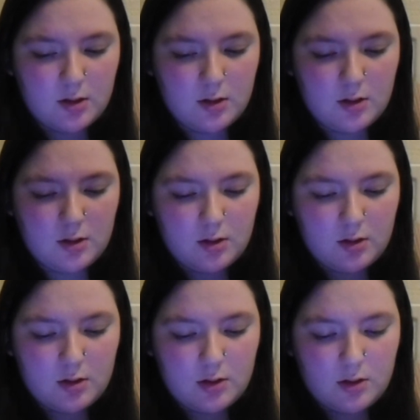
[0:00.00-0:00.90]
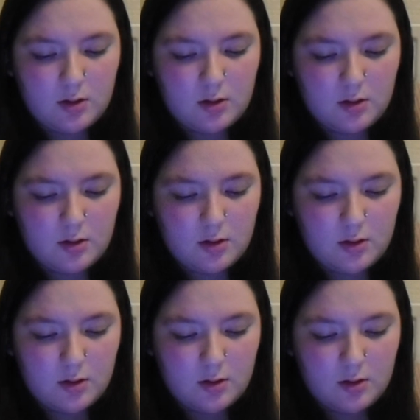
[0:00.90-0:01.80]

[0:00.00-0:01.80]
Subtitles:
[no speech]